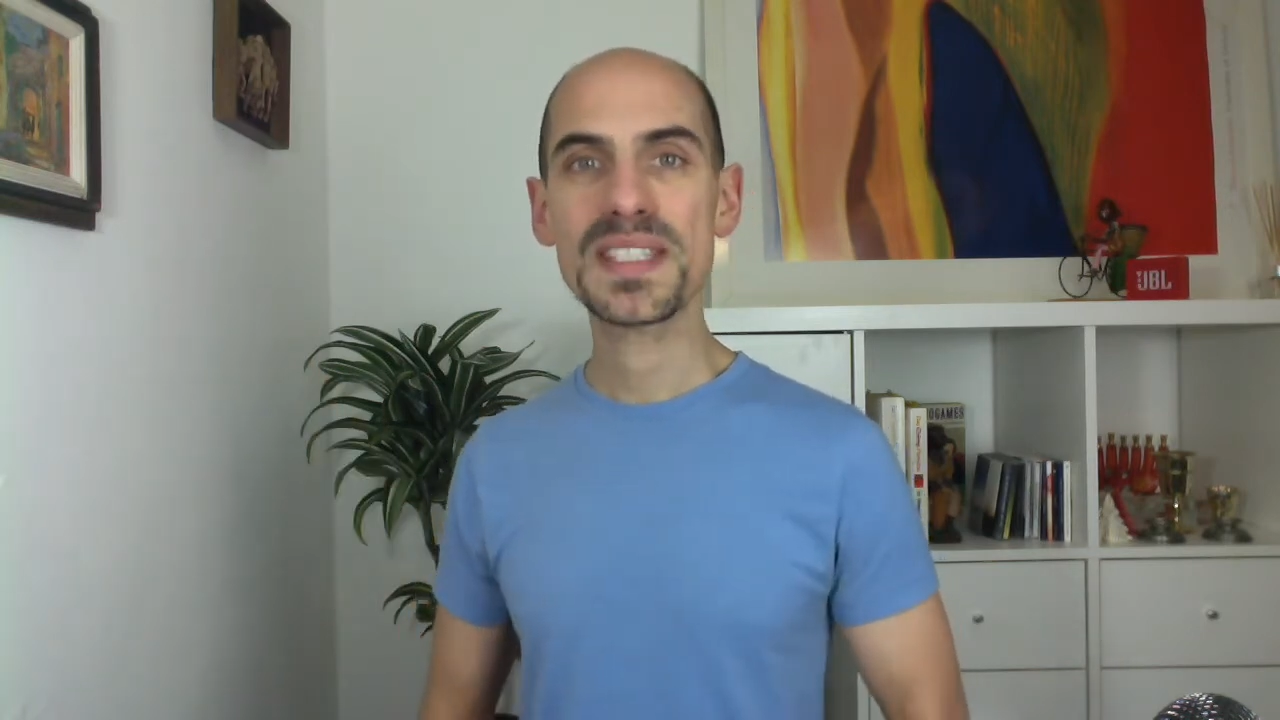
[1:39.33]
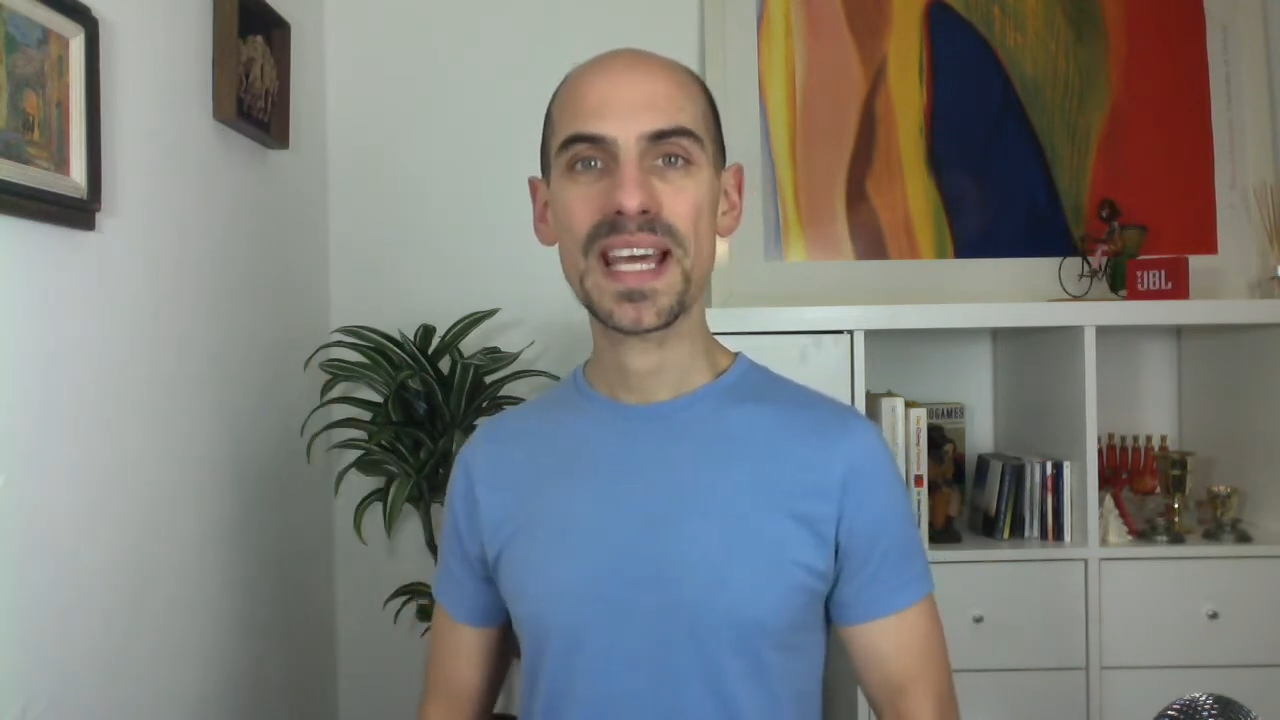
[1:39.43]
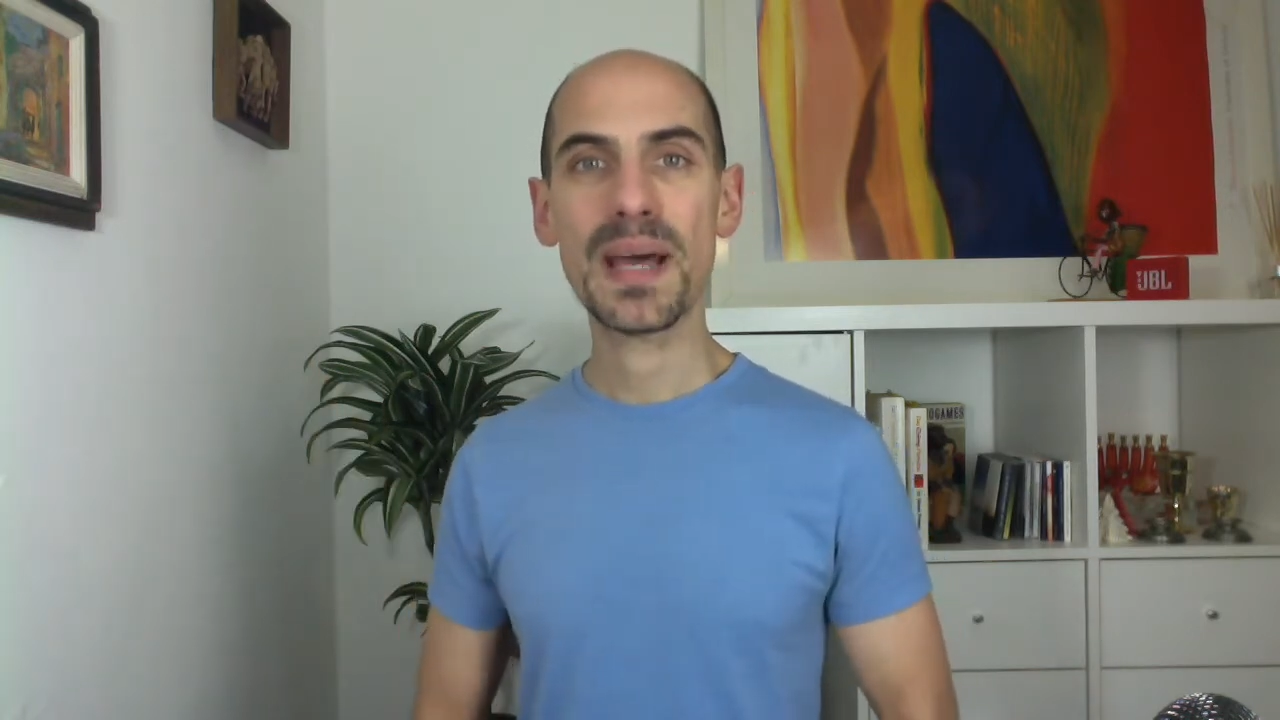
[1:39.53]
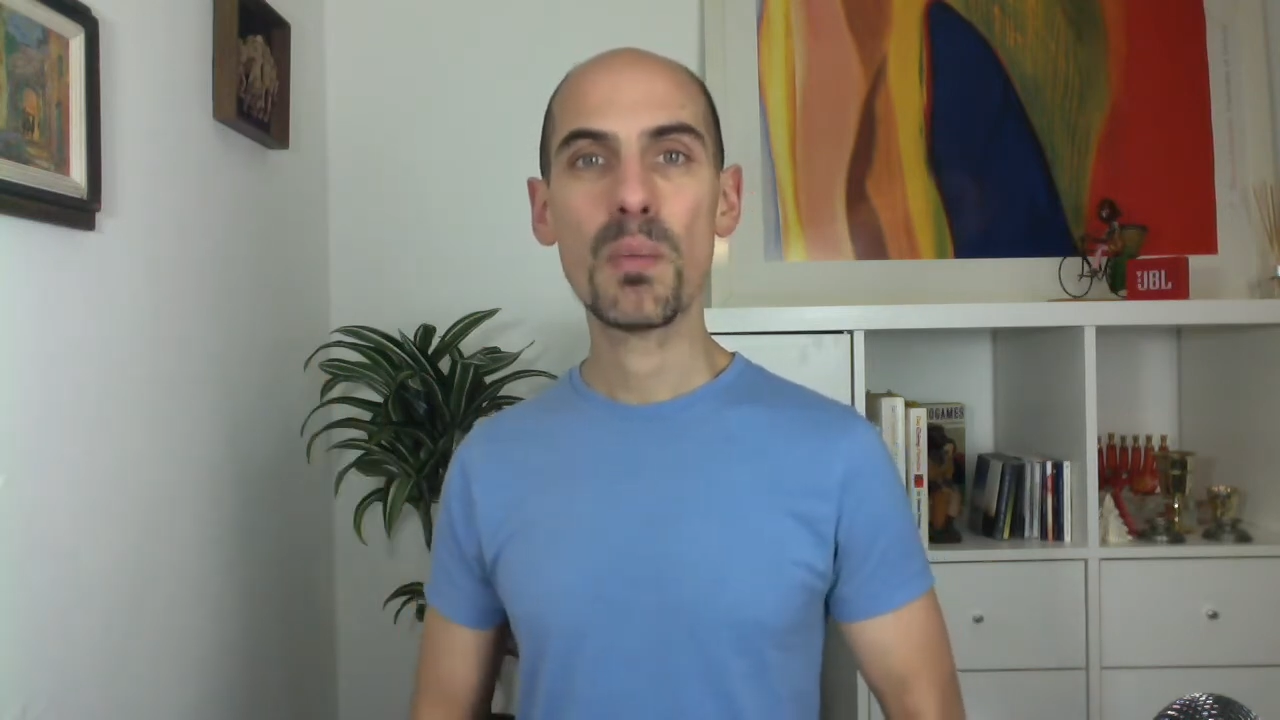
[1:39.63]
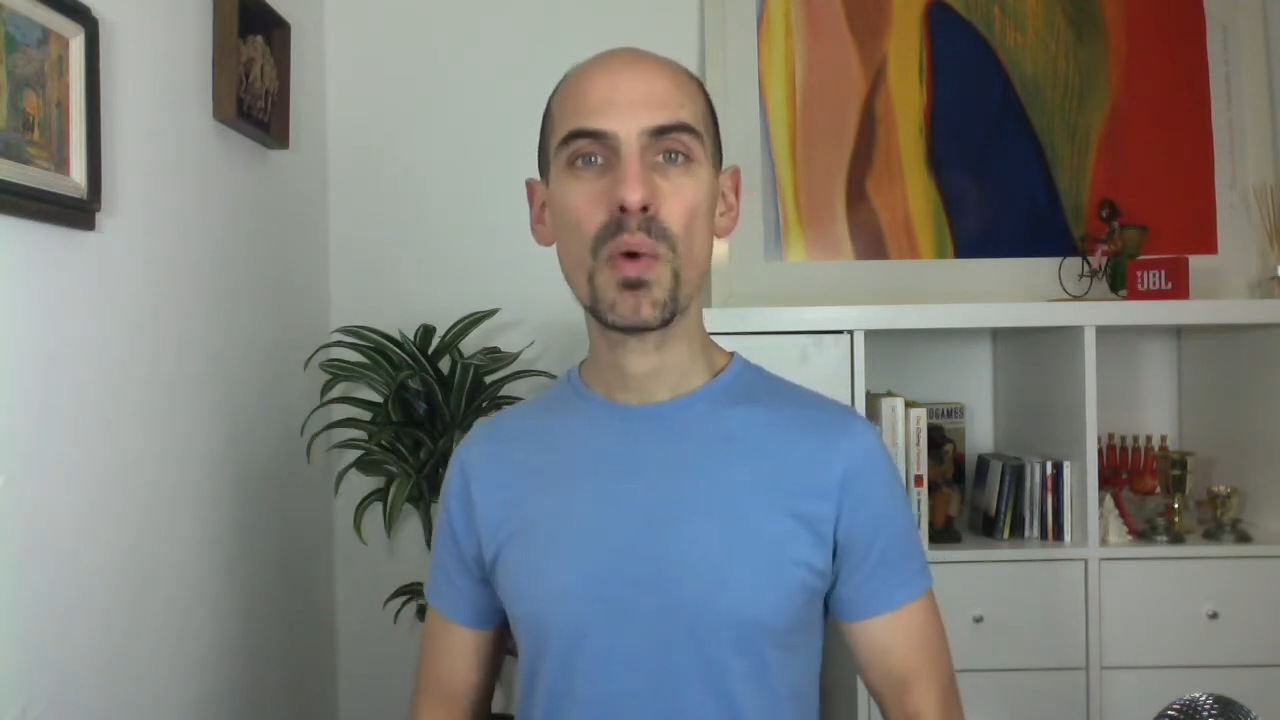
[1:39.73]

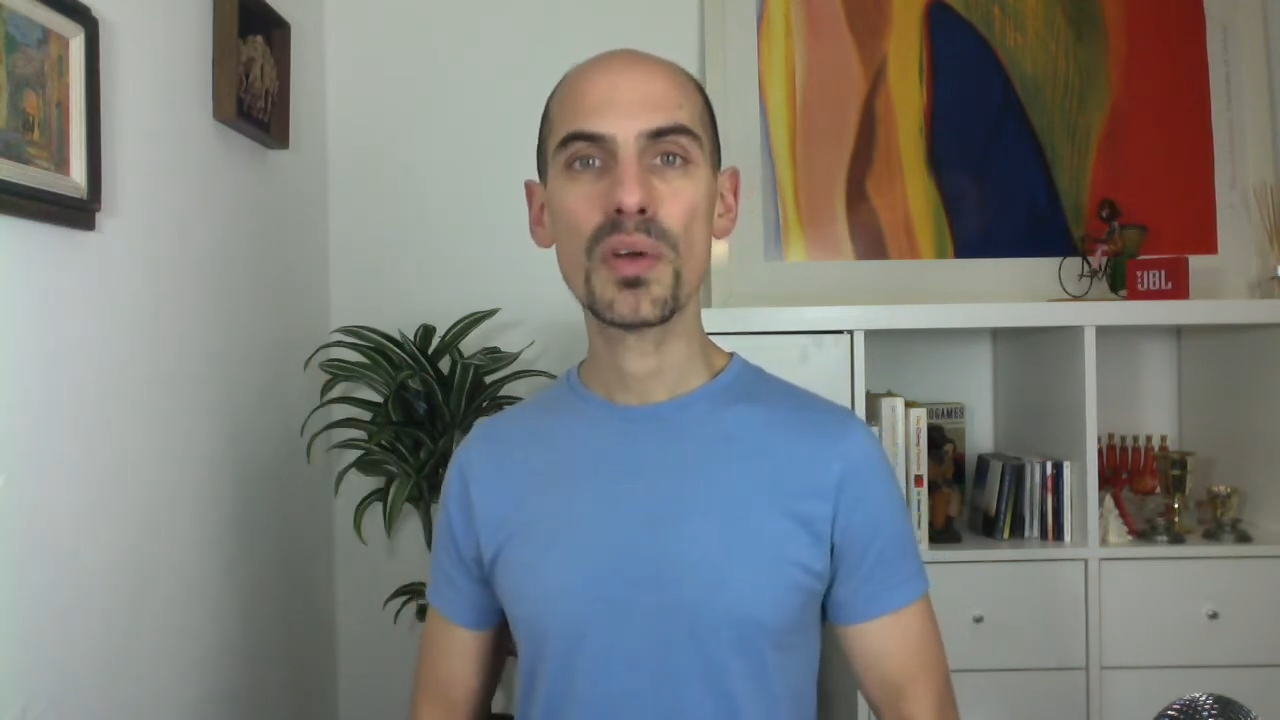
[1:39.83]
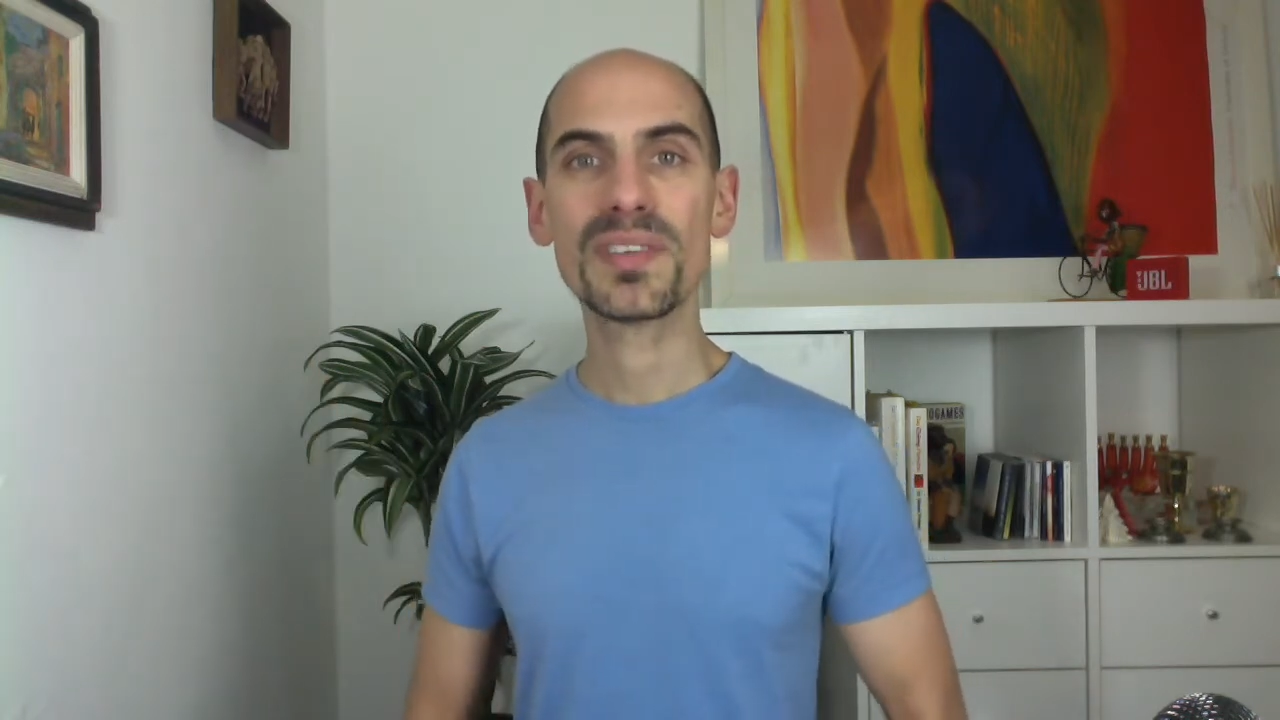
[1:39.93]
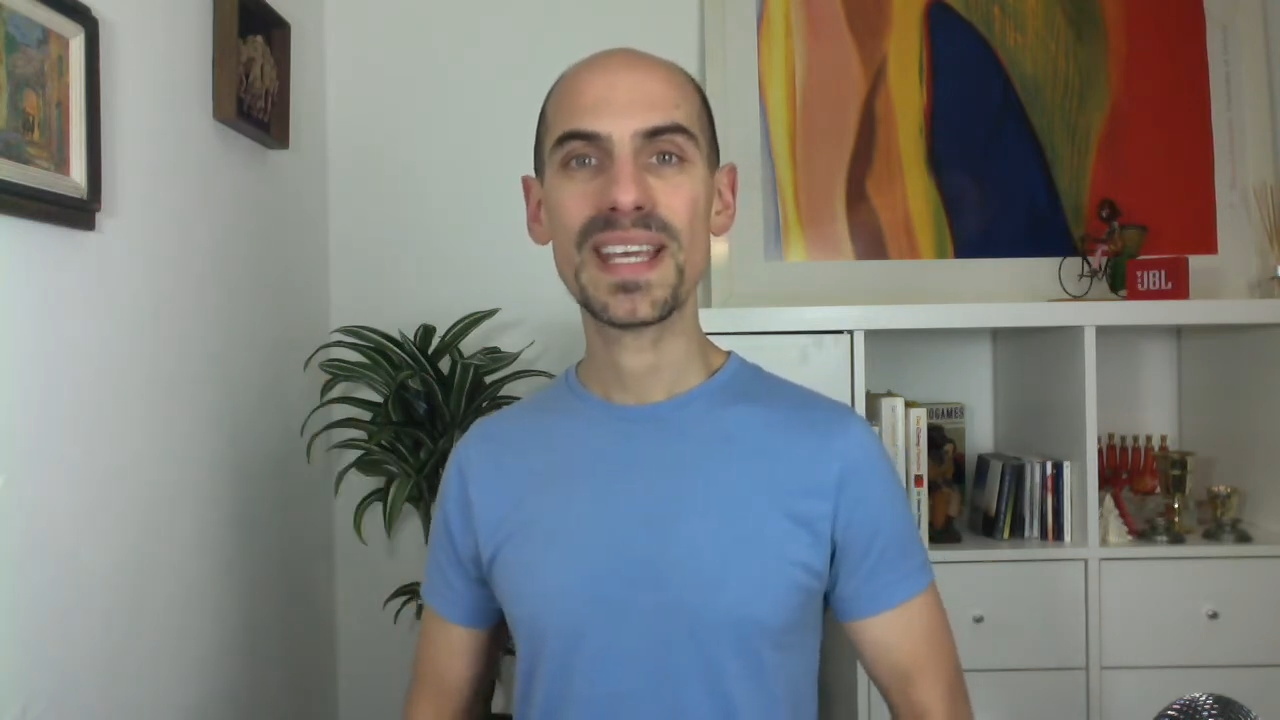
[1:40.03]
that I want